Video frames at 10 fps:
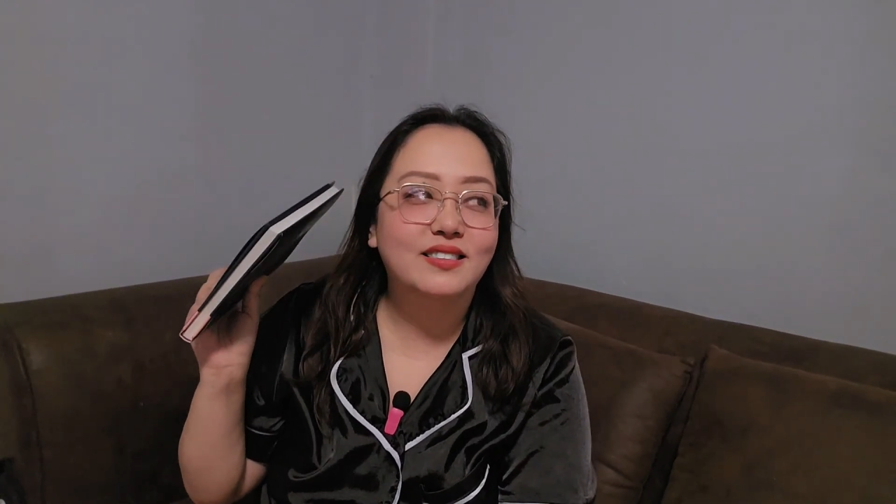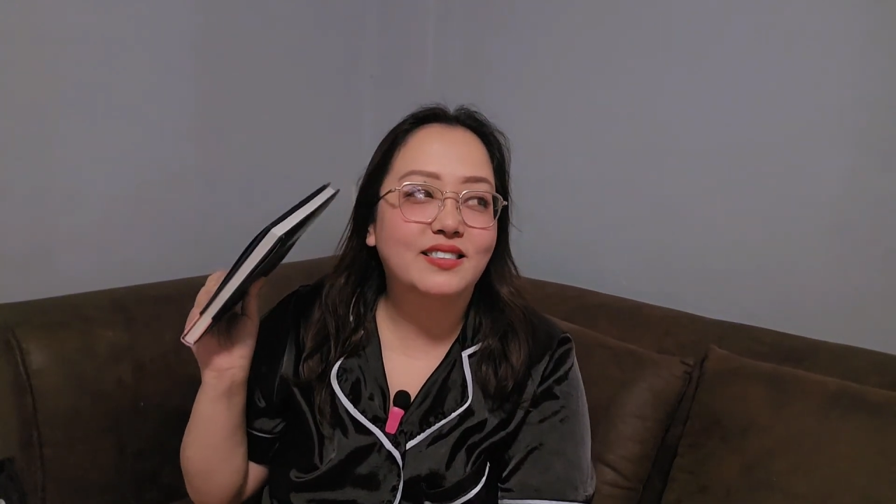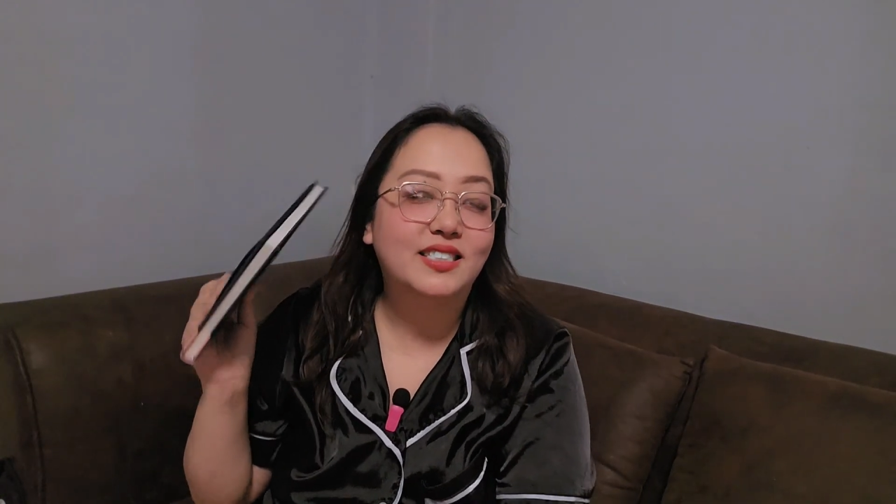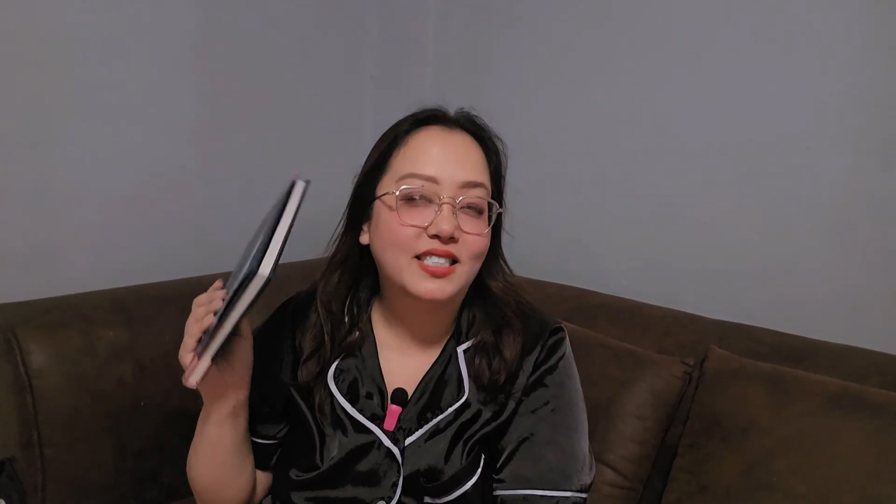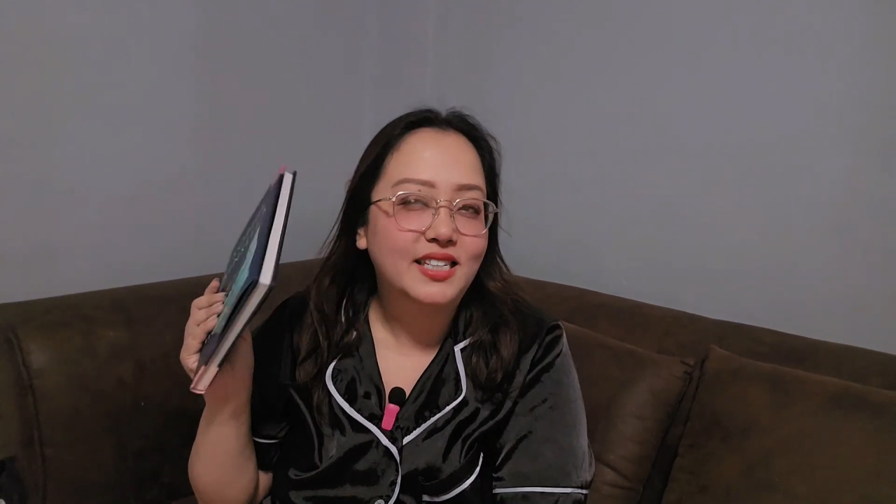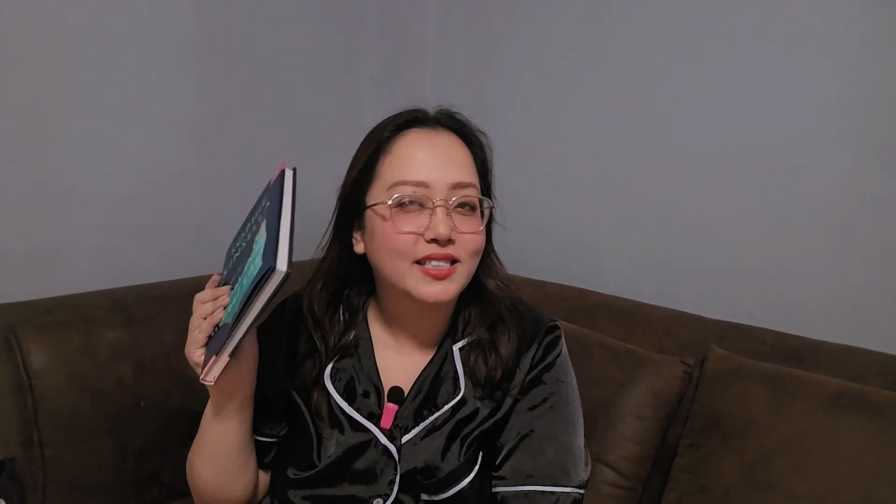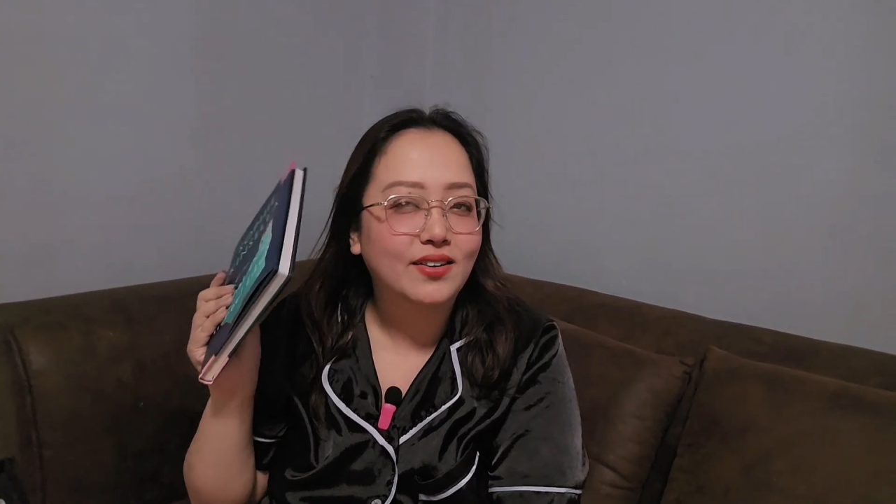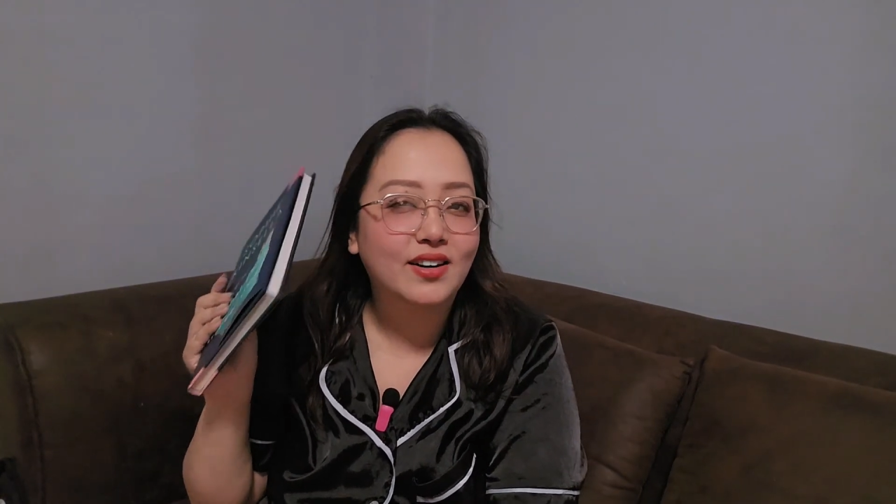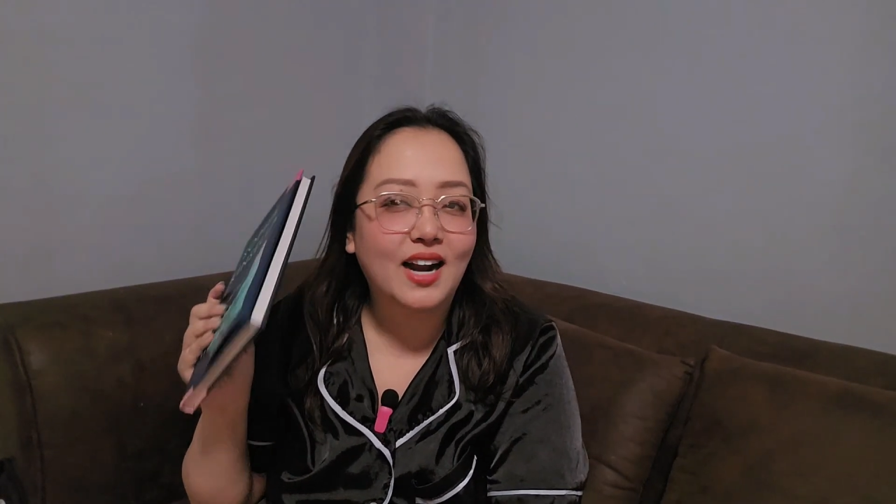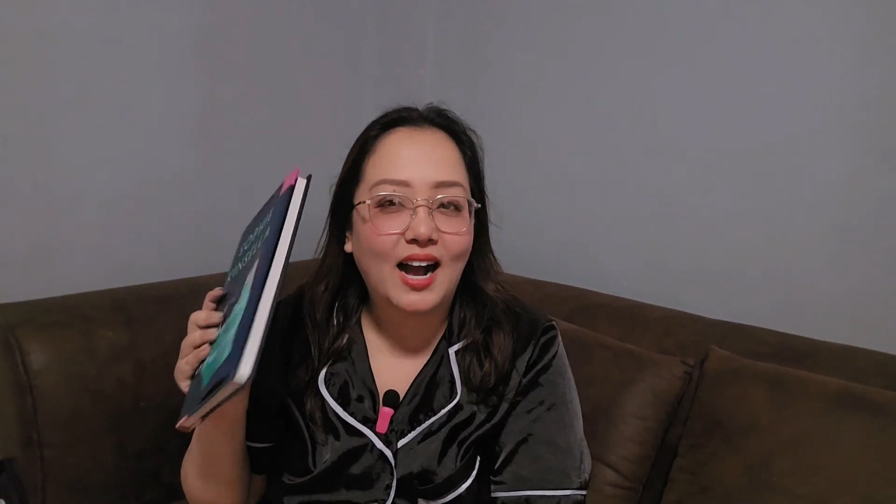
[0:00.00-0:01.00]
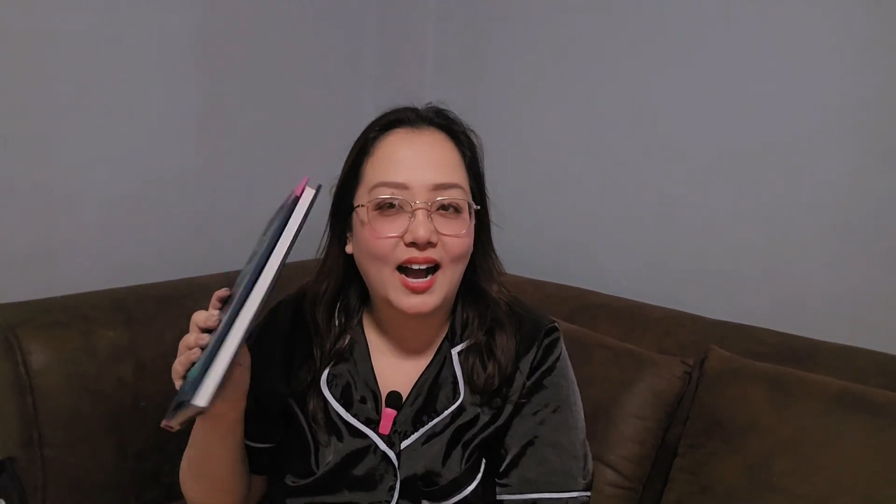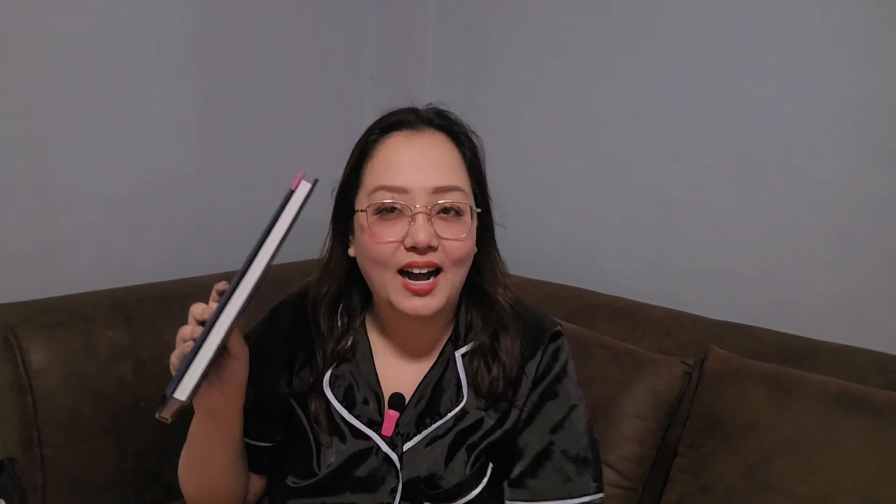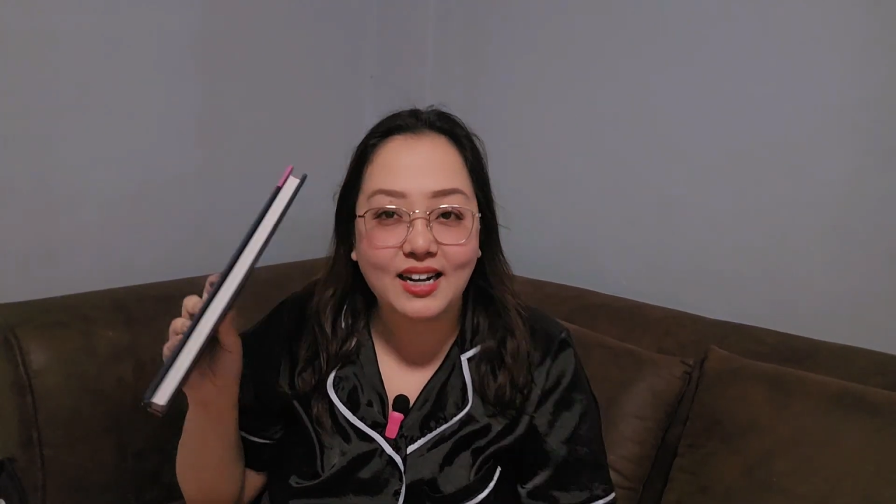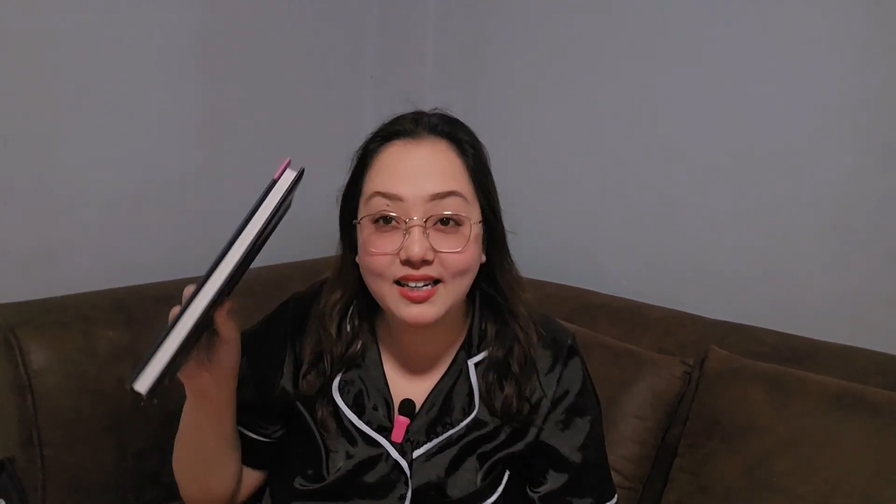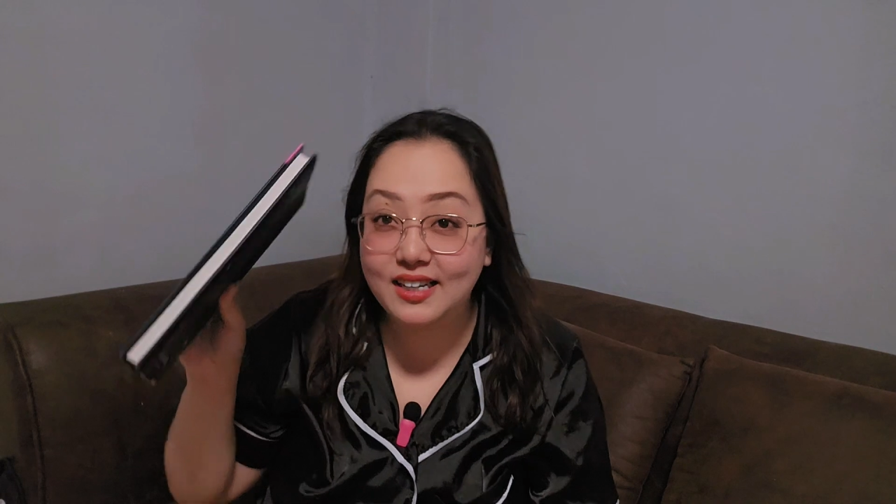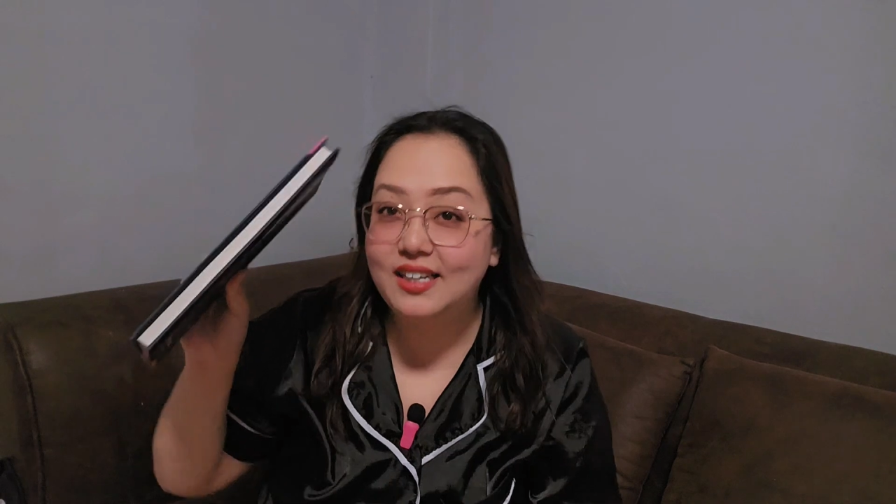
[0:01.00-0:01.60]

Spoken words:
cheat or hack